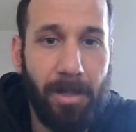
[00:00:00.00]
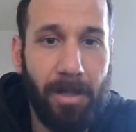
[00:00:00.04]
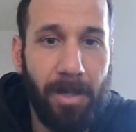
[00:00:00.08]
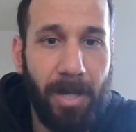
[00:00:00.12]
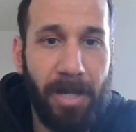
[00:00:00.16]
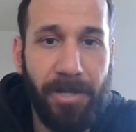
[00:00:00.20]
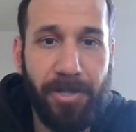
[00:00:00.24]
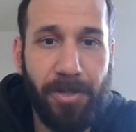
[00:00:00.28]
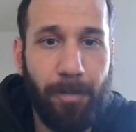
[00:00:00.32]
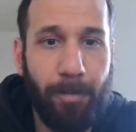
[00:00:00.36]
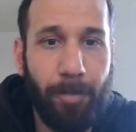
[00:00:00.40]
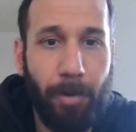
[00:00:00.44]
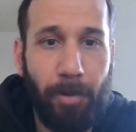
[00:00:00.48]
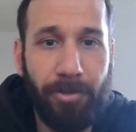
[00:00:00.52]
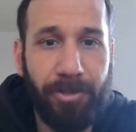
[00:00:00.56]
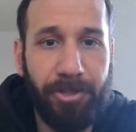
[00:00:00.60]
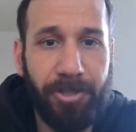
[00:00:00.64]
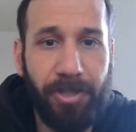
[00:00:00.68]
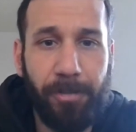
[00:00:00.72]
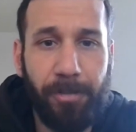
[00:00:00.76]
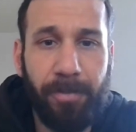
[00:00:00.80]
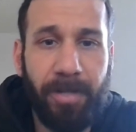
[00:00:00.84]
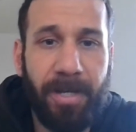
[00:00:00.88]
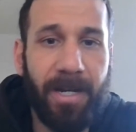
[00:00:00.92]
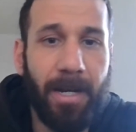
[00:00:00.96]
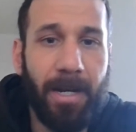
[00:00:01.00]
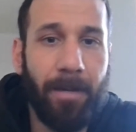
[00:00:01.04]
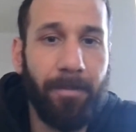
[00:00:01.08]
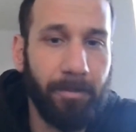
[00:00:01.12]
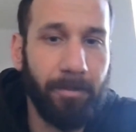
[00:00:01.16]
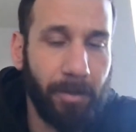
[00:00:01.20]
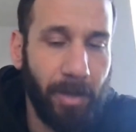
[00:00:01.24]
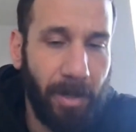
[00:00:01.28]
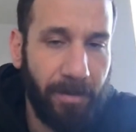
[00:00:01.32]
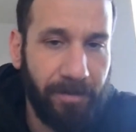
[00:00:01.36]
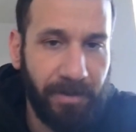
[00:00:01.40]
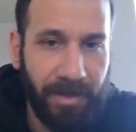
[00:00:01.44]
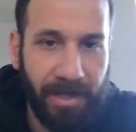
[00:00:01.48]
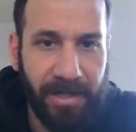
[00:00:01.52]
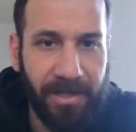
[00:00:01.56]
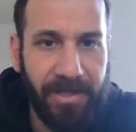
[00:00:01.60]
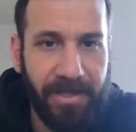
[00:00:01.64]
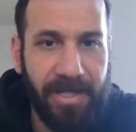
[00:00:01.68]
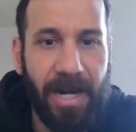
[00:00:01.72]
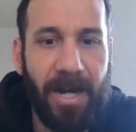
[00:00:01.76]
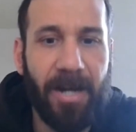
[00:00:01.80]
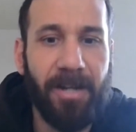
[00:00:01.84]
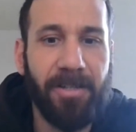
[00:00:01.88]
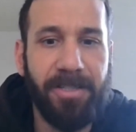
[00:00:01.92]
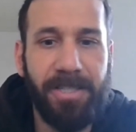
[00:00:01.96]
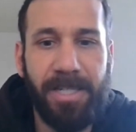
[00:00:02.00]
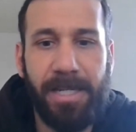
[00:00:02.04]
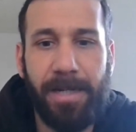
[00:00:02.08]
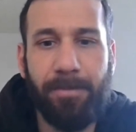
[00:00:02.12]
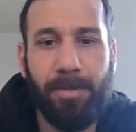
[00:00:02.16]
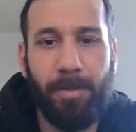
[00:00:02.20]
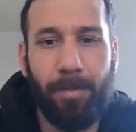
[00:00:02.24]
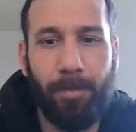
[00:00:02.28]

his approach to the plate. I'm loving the entire team's